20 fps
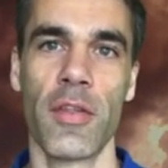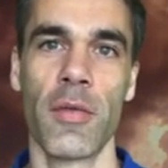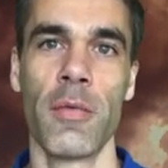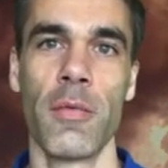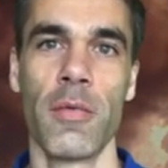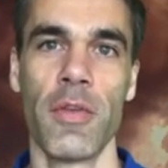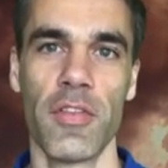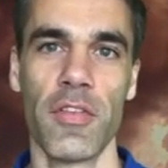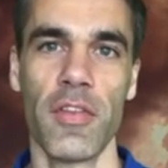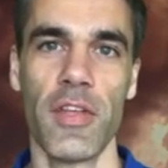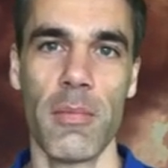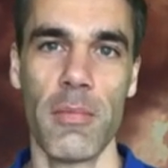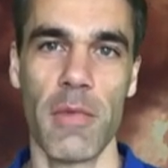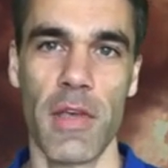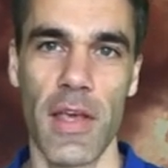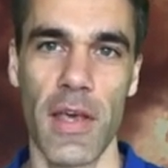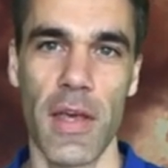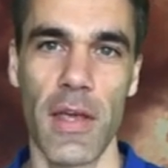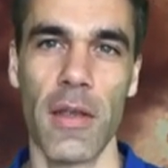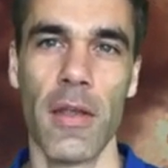the same
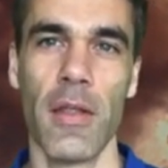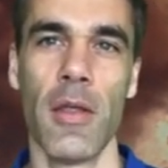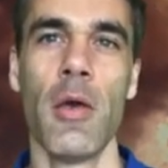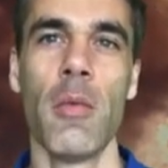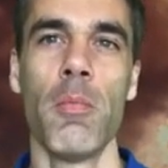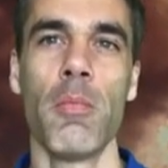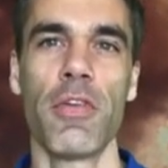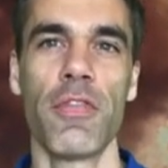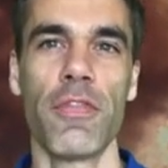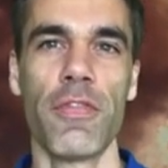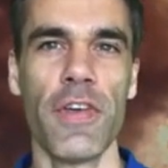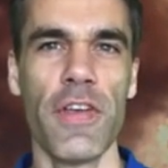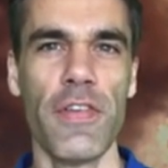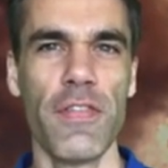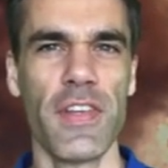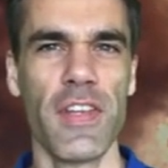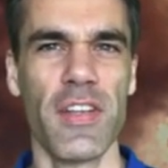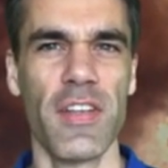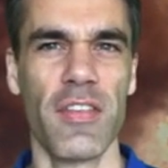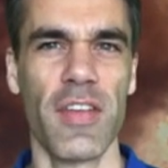again, but
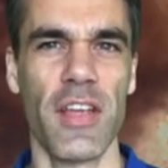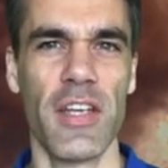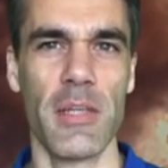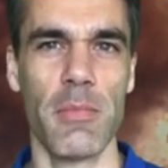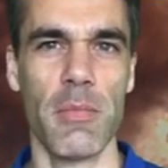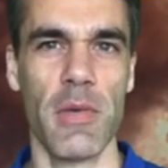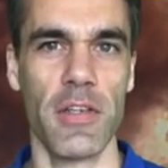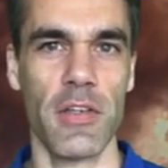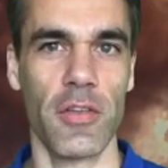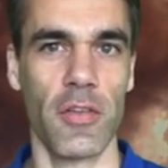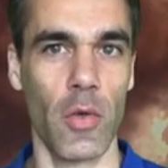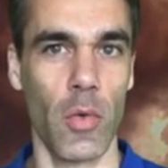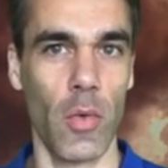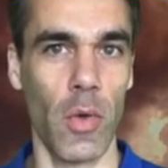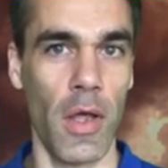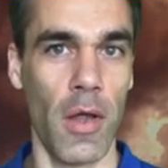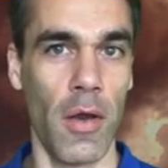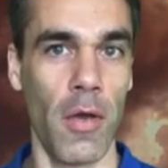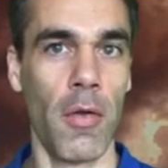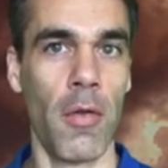15 centimeters taller.